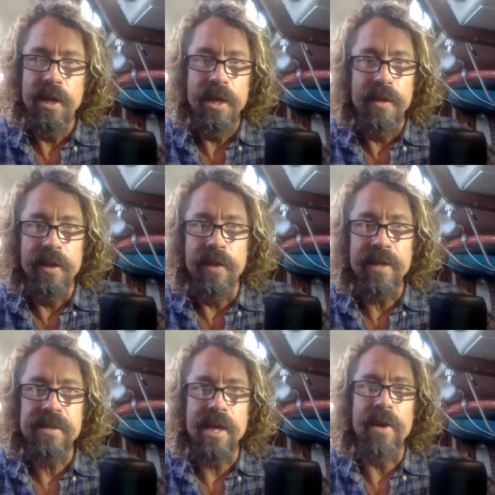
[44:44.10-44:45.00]
you know
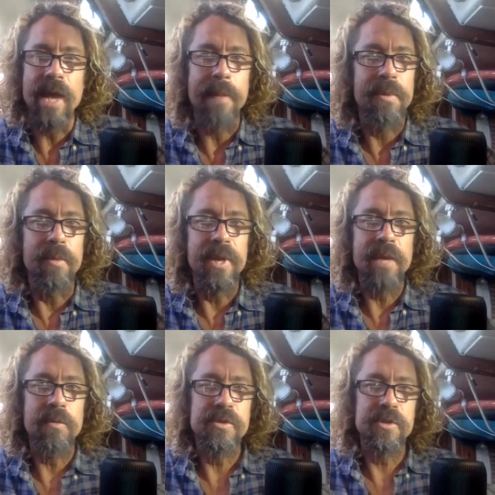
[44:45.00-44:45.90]
that's how it happened to me
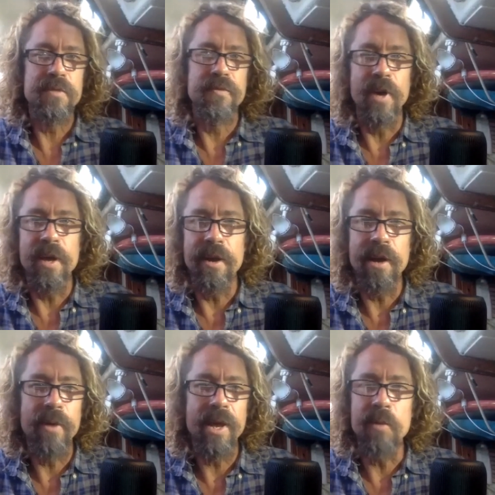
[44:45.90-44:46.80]
it was just fun and i
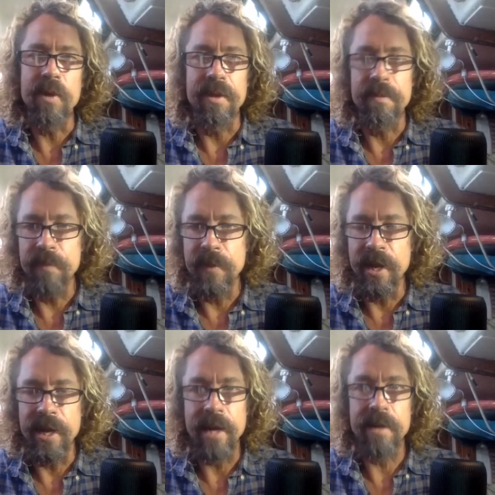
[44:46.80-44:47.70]
ran with it and
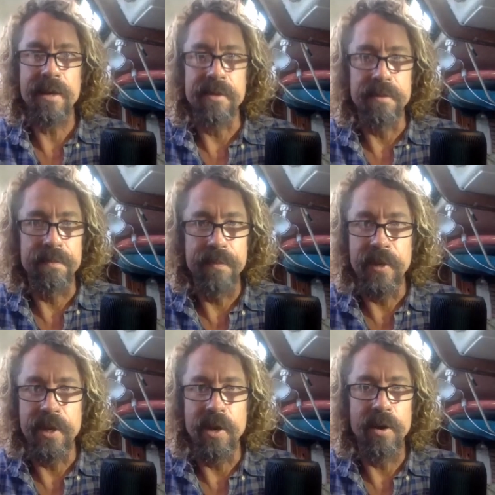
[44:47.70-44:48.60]
i got addicted
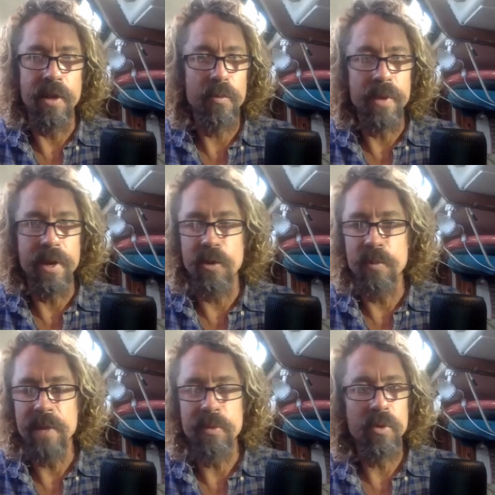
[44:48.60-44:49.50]
you know and other and other
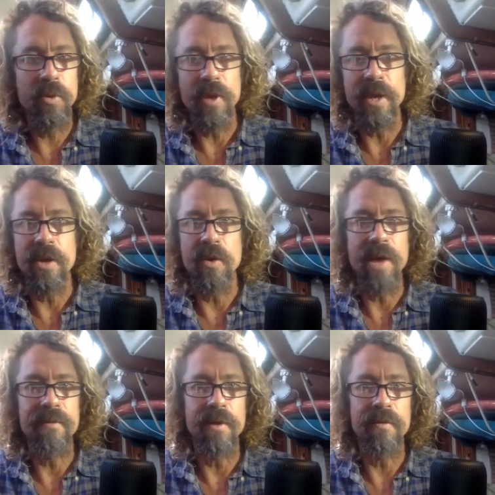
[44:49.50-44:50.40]
people you know
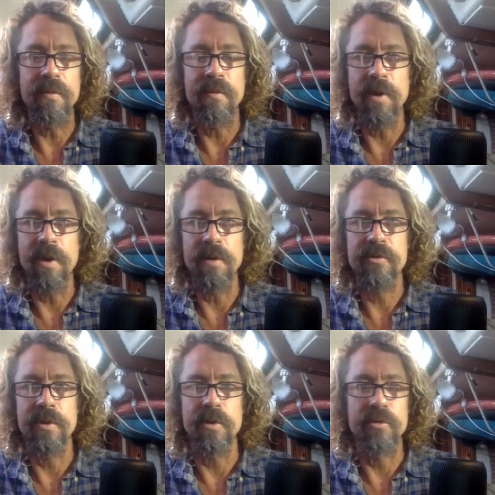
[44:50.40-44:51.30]
have a, a
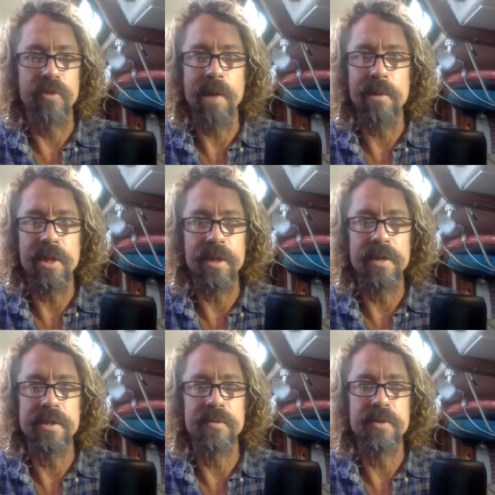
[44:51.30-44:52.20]
you know trauma that
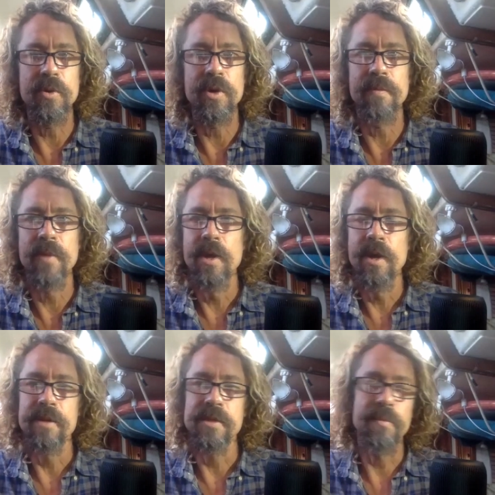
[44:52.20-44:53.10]
leads them to it
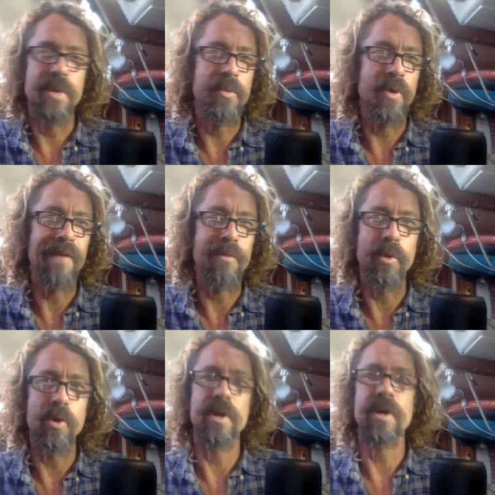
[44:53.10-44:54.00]
some people have a
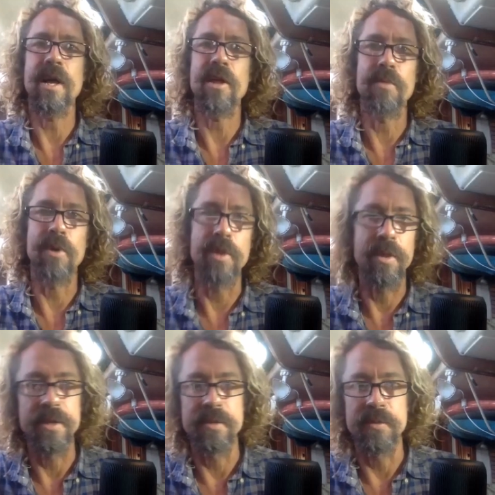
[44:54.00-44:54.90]
broken collarbone that
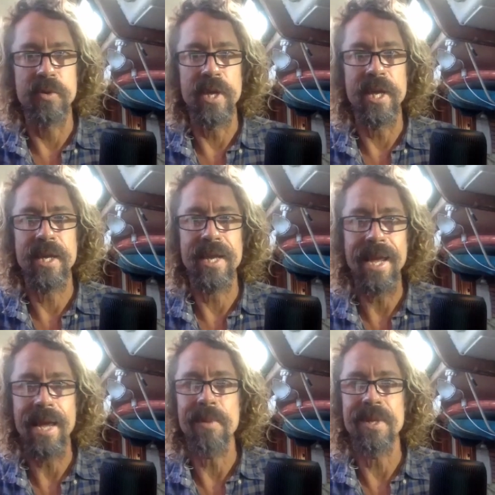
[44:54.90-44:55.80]
leads them to it it can
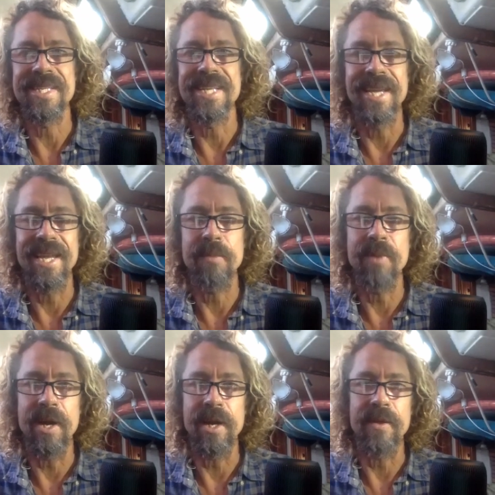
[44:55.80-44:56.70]
happen to
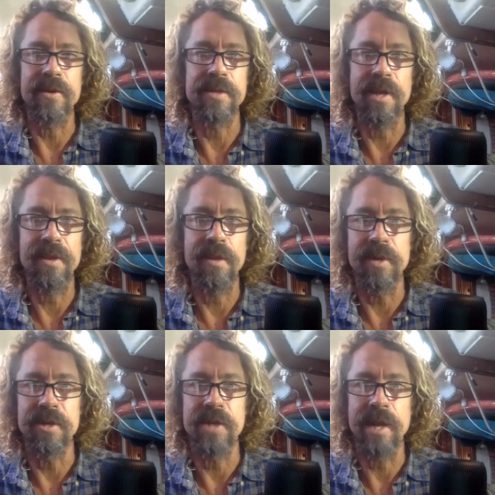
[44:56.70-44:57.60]
anybody there's nothing to be
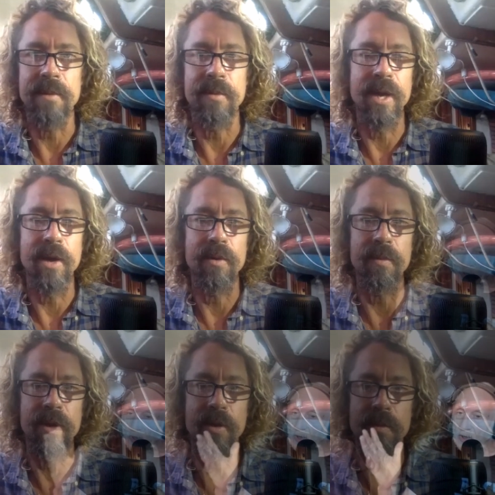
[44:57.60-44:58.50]
ashamed about you know